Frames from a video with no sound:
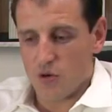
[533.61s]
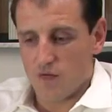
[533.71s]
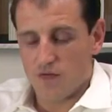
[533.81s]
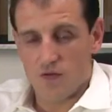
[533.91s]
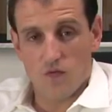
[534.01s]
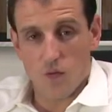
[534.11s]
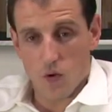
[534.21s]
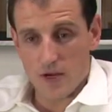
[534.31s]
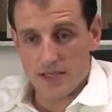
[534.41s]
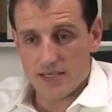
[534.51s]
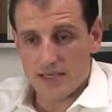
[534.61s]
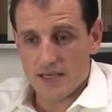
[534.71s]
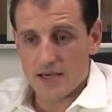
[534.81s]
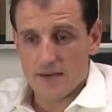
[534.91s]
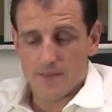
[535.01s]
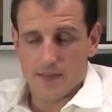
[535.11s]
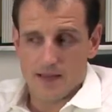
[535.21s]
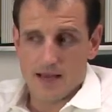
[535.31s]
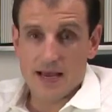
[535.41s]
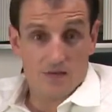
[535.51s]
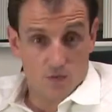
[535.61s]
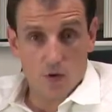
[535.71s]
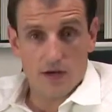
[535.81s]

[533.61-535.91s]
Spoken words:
of quality of